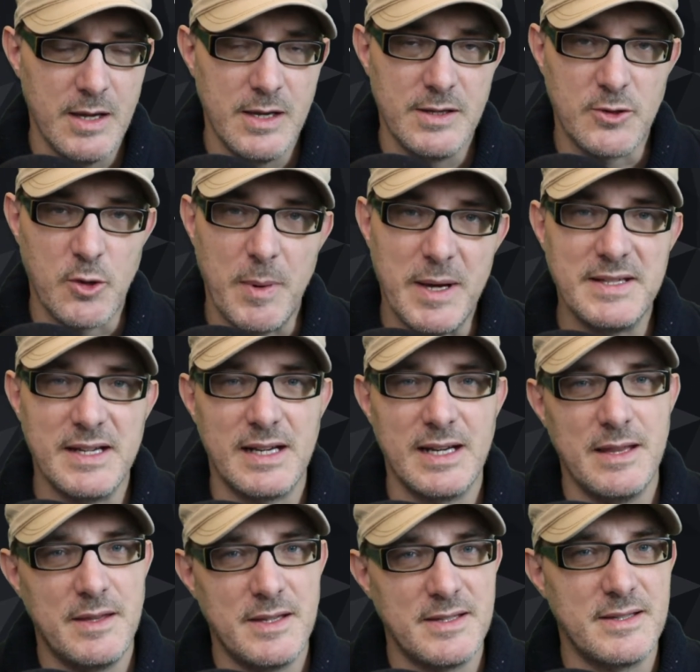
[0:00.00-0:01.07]
So
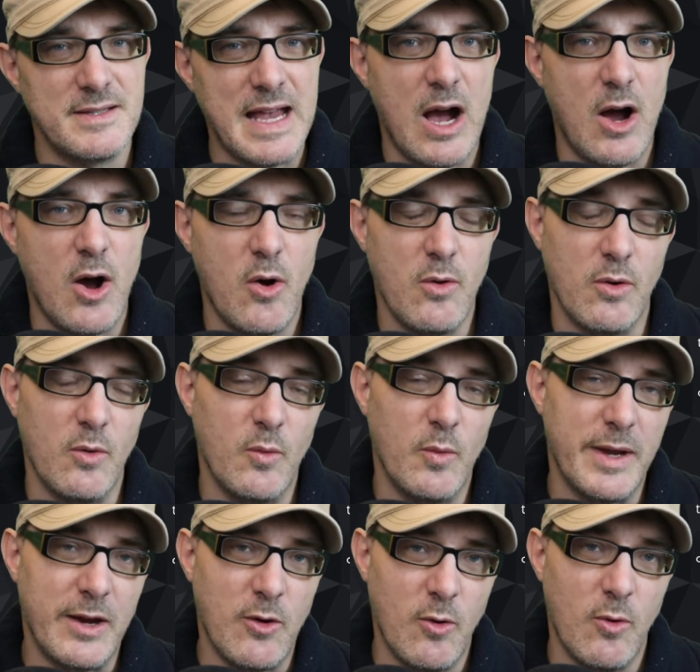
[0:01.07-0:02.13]
basically, this is how
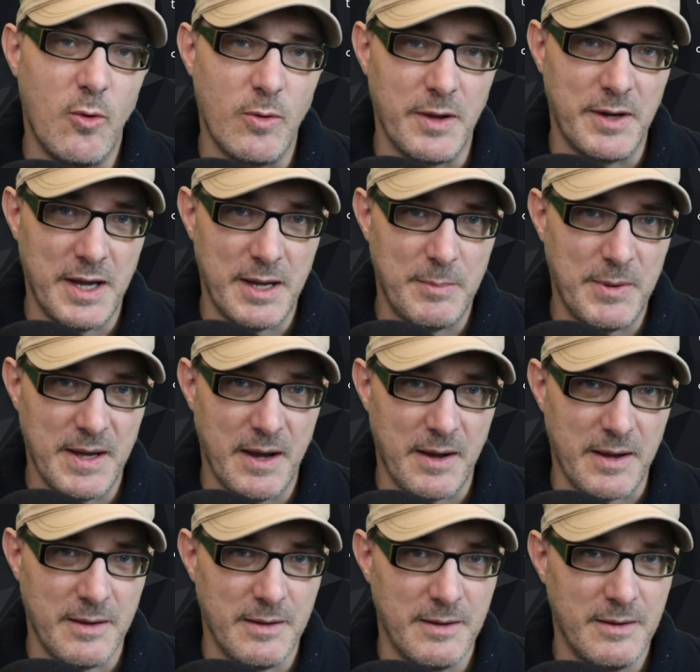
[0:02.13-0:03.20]
we call an
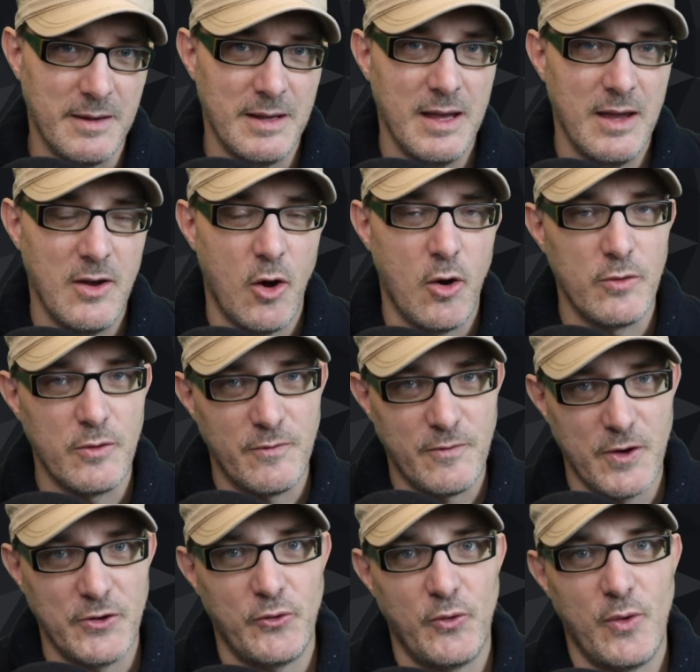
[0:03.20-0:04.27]
API on the
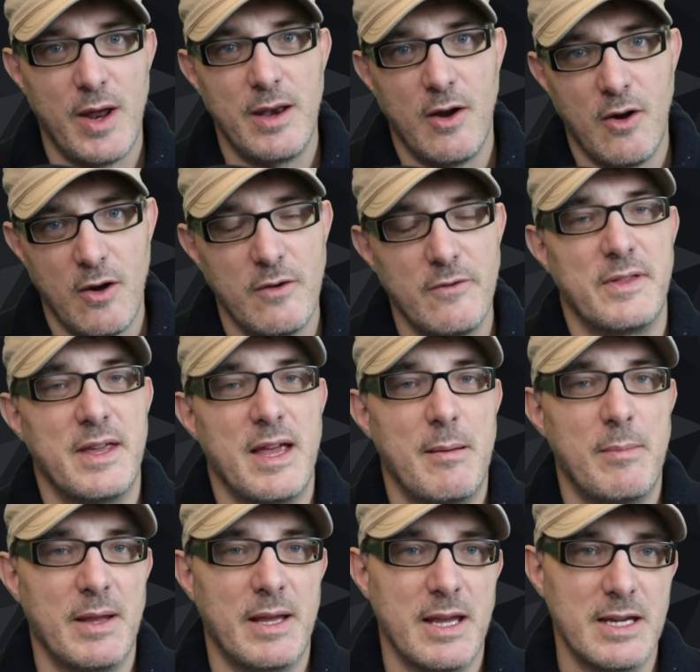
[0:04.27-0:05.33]
first run of the
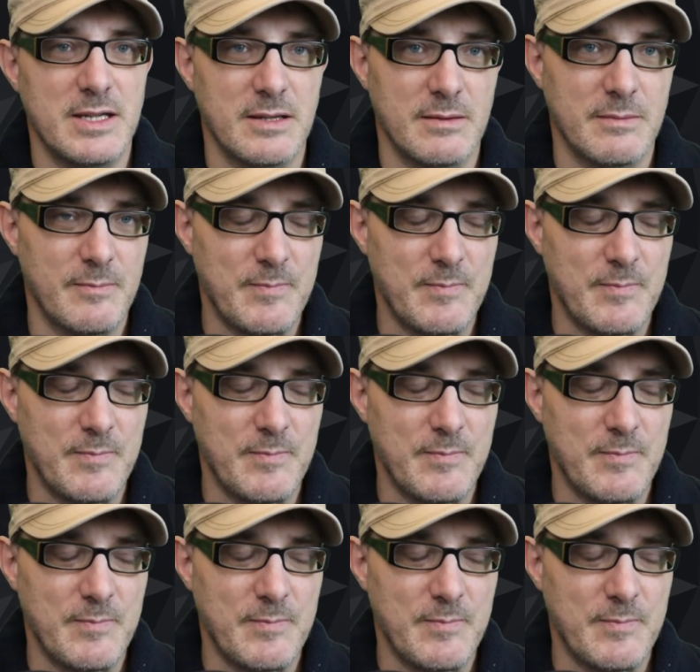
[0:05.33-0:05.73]
application,